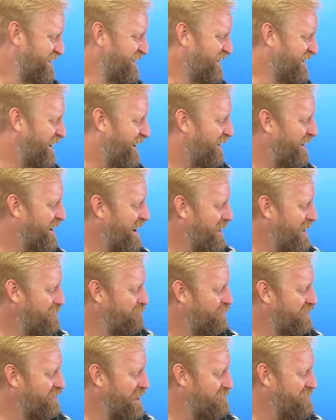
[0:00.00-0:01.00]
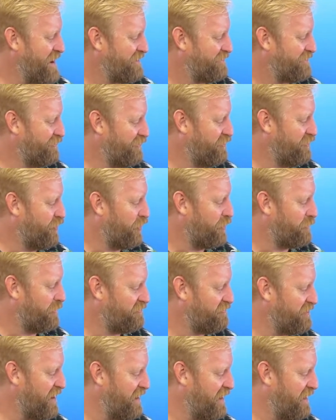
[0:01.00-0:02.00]
All right, put that back to a normal
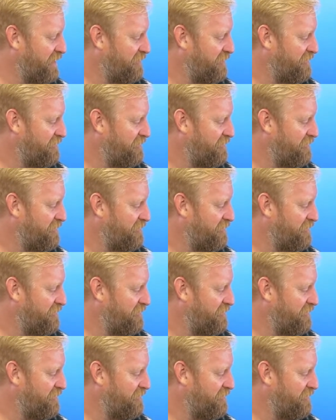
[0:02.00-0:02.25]
setting.